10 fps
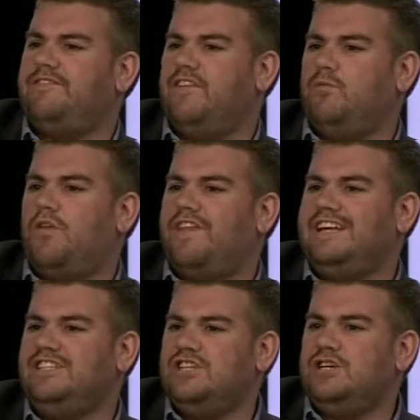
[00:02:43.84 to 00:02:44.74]
for what
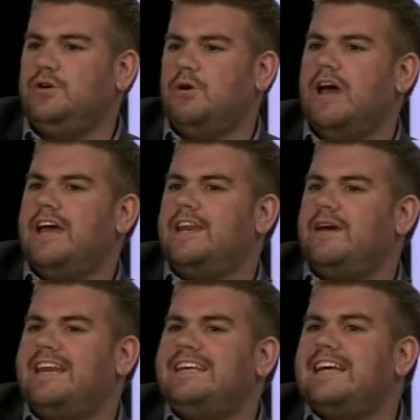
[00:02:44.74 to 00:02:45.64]
they do.
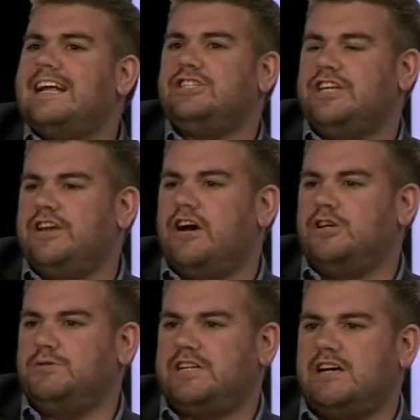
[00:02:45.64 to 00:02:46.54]
It is actually an
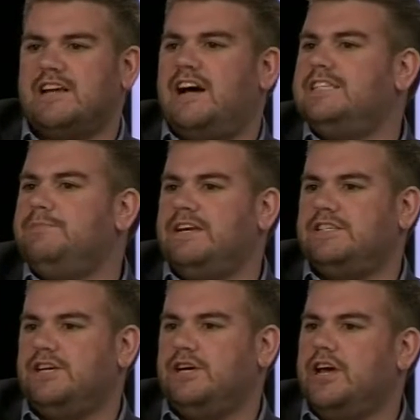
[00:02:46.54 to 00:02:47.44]
arduous task. I
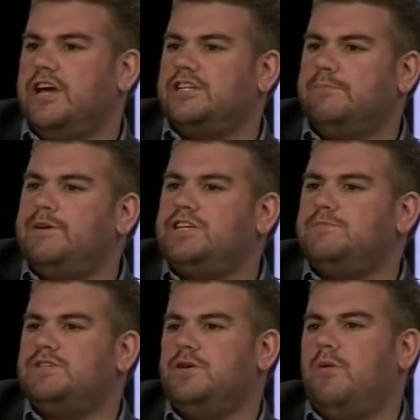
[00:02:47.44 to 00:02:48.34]
speak to
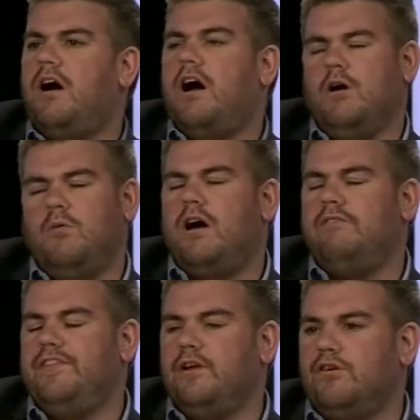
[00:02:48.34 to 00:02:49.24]
bishops who
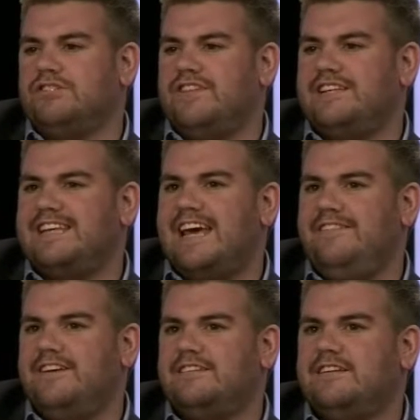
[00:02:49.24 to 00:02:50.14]
are in the Lords, and they
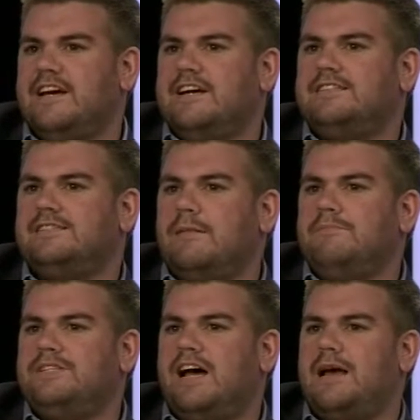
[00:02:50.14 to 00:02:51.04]
say that
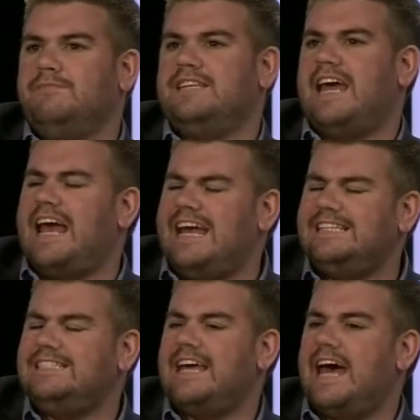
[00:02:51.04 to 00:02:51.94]
sometimes it
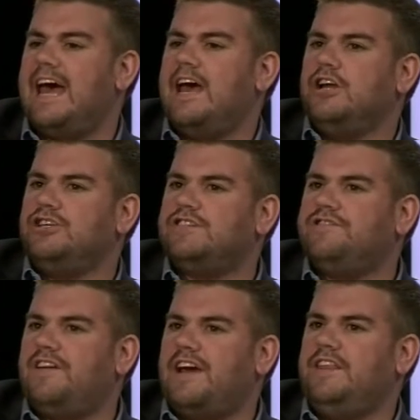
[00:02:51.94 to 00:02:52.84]
is their
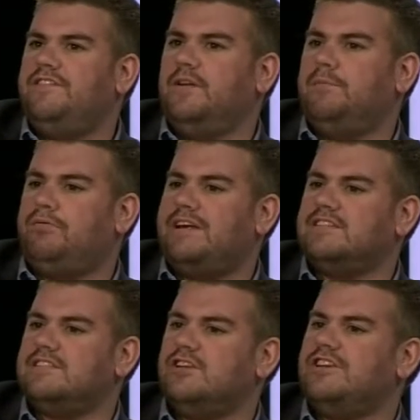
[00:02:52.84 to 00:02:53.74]
just faithful
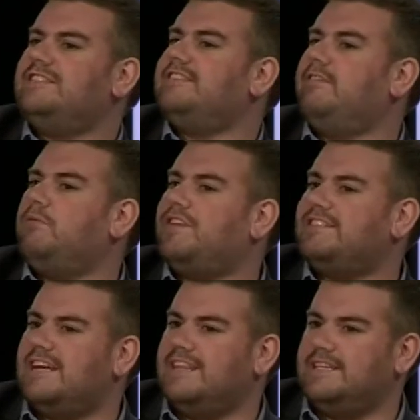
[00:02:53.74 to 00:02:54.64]
presence, not necessarily what they say in the